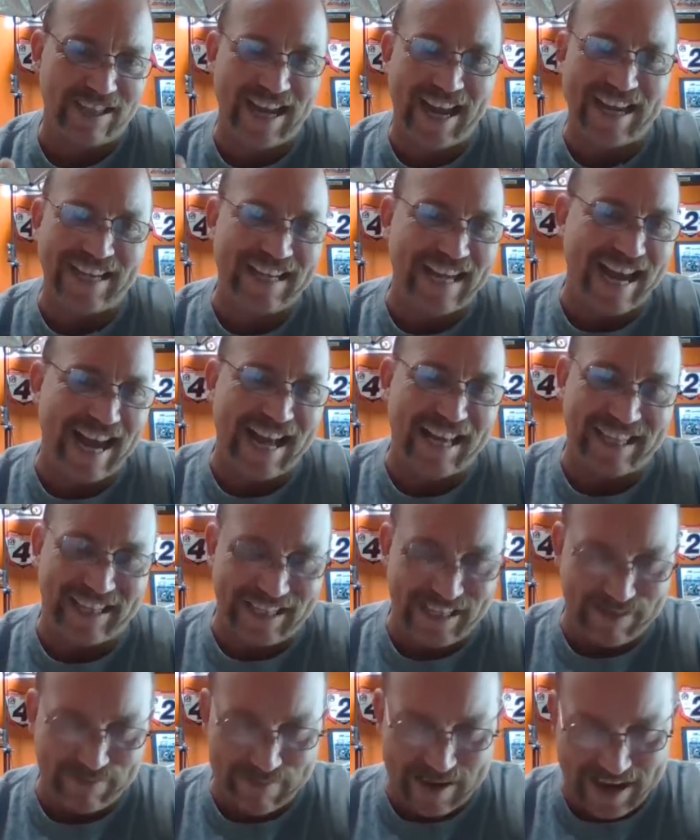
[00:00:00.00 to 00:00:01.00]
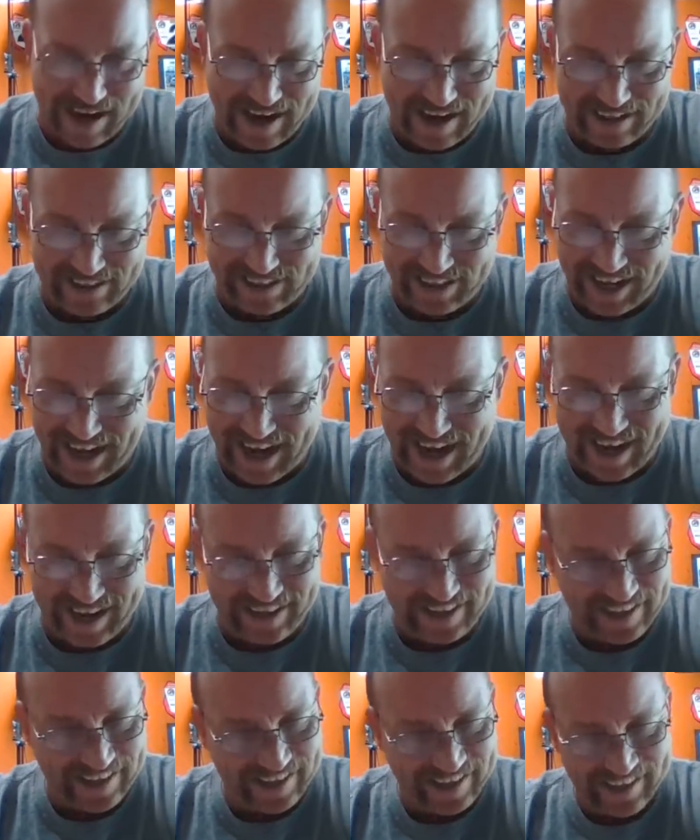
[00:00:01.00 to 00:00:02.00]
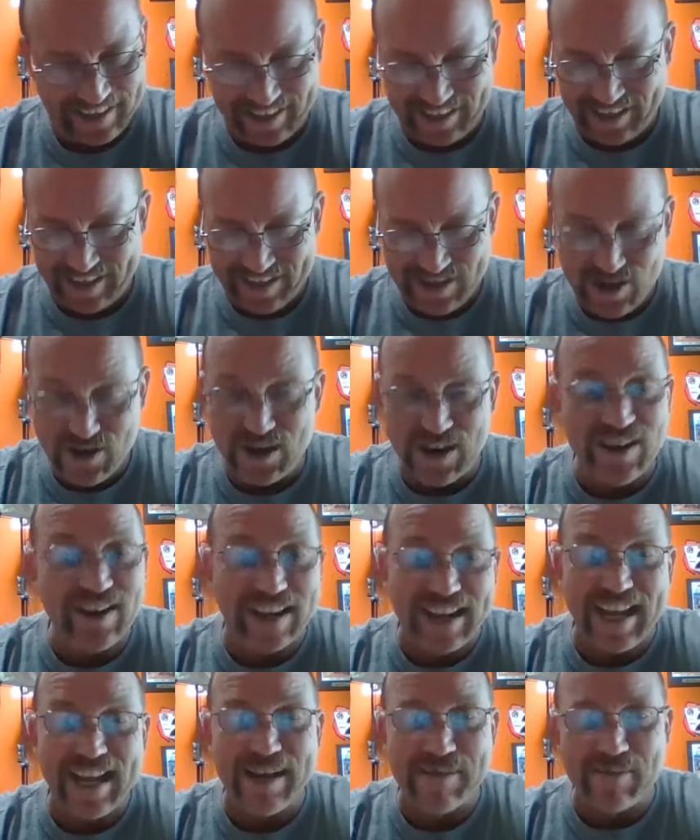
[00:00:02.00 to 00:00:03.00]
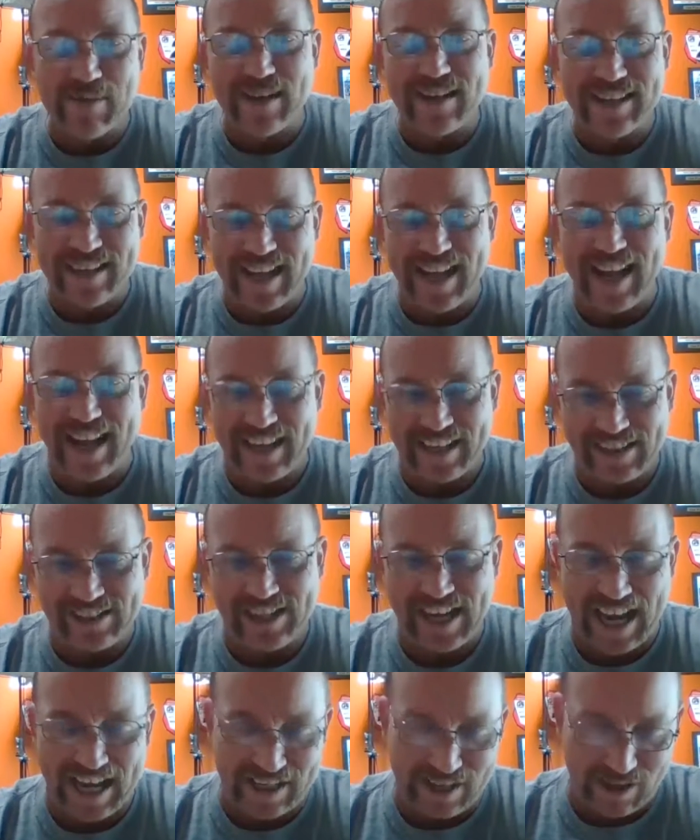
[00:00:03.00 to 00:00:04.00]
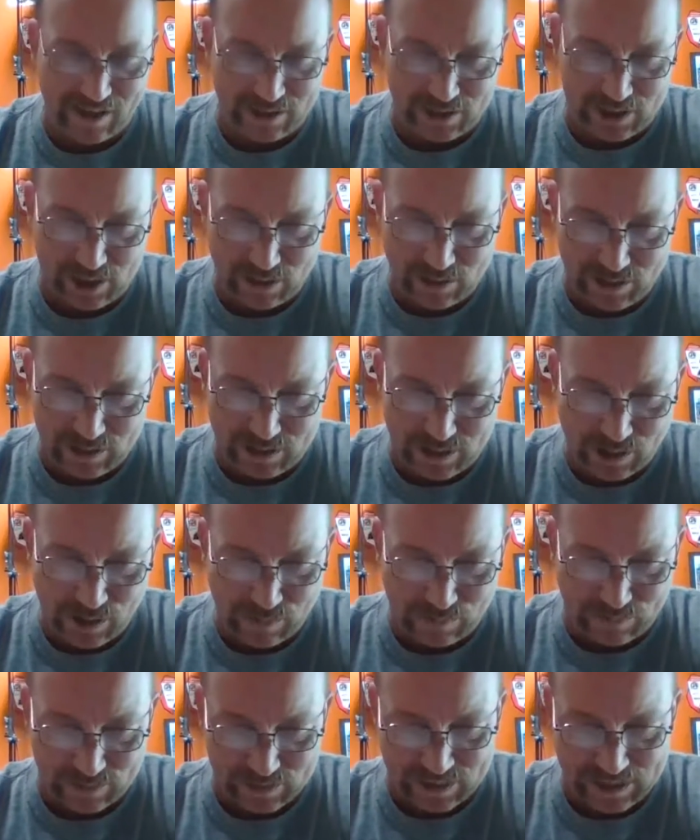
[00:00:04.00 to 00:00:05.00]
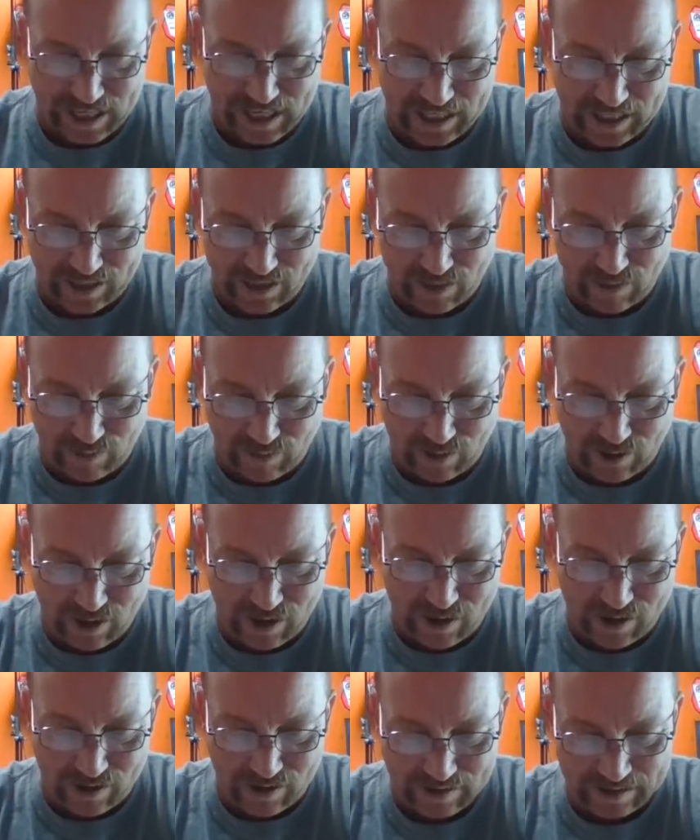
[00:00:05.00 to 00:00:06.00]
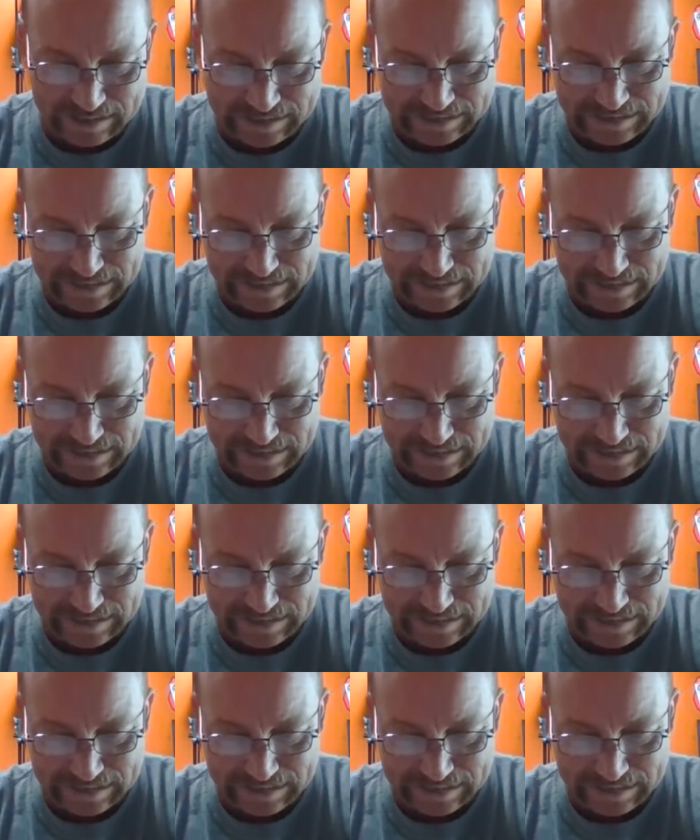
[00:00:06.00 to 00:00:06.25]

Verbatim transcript: Chad Gaffney, man, Chad, you're gonna get him one day. Chad goes two and two for second overall.